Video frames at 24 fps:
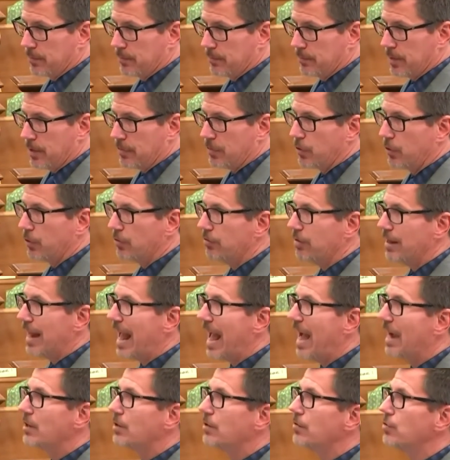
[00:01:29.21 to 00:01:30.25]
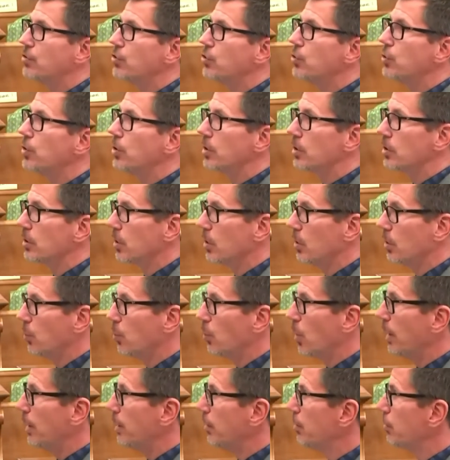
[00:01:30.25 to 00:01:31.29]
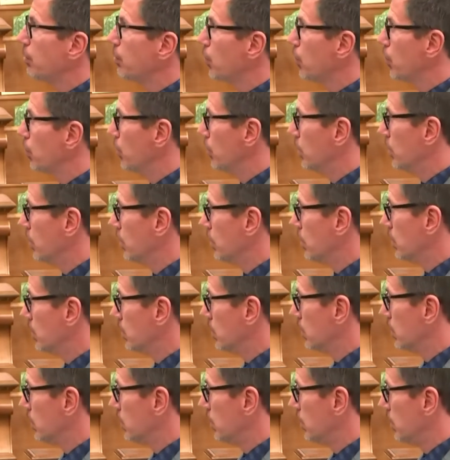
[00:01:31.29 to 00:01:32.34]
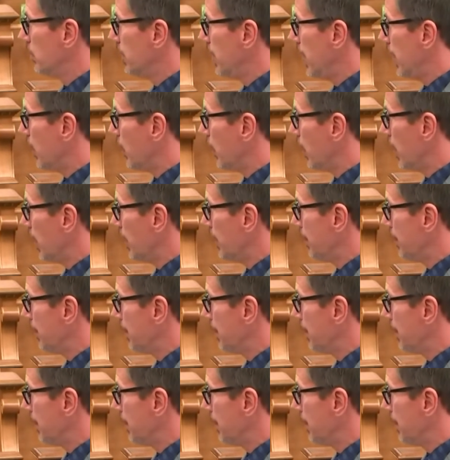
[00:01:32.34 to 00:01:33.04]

that there is an active shooter running through the area,